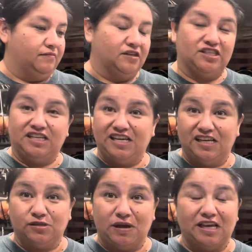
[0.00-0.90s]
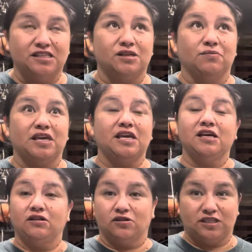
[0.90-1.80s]
She is making some
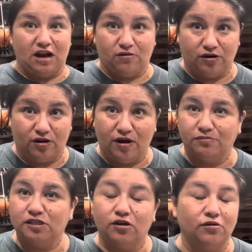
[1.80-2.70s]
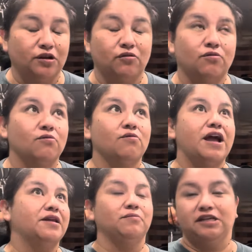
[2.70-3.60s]
killer sourdough. I'm so
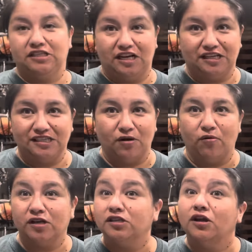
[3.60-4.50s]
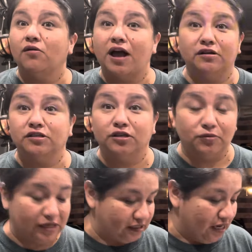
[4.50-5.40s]
incredibly jealous. I want to know how to do
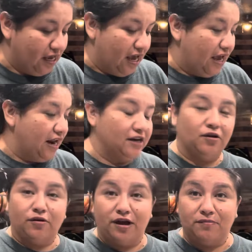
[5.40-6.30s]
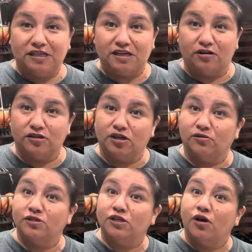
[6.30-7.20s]
it. And I don't know how to make sourdough,
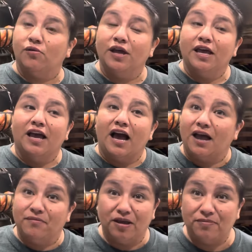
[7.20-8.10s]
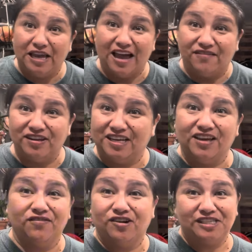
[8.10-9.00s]
so I may be having to
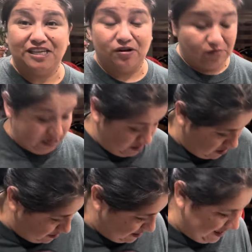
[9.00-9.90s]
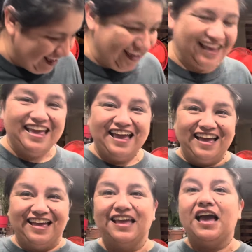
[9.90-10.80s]
give Chrissy a ring.
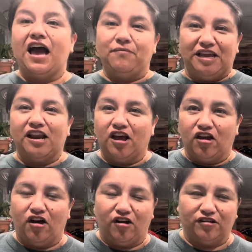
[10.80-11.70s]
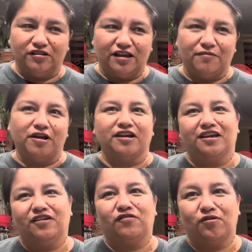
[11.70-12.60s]
I mean, a call. I'm not going to
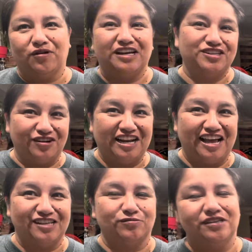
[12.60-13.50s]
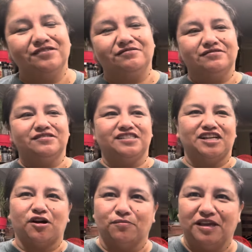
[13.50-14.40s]
give her a ring. She already has one.
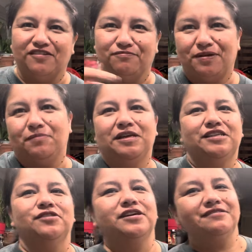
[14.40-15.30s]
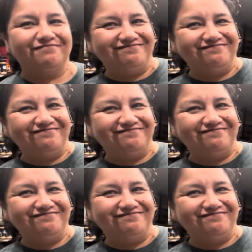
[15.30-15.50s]
Jeremy beat me to it.